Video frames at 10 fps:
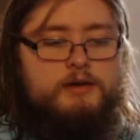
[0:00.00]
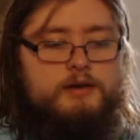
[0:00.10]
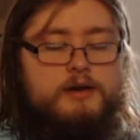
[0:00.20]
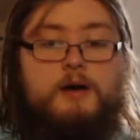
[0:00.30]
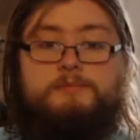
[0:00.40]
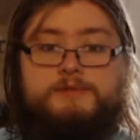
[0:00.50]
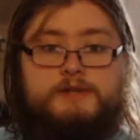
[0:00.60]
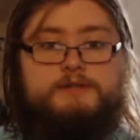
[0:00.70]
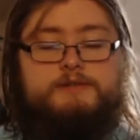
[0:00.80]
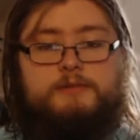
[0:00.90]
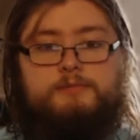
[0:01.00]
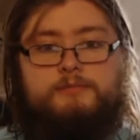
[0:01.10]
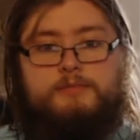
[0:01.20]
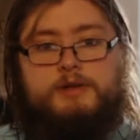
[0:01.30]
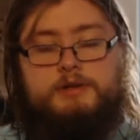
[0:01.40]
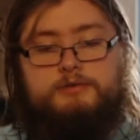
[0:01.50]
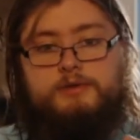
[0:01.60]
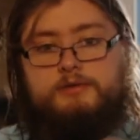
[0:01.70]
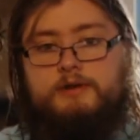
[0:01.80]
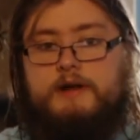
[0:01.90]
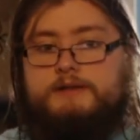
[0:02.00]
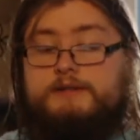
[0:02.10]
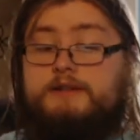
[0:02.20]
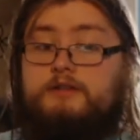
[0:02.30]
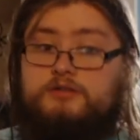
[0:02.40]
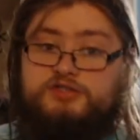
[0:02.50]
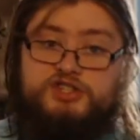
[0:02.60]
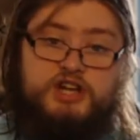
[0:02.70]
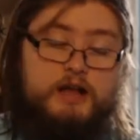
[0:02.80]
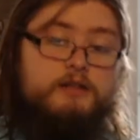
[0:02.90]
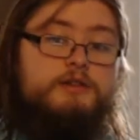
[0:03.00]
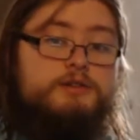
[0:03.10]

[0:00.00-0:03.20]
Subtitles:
cup system, you do 3 races and then there's a challenge.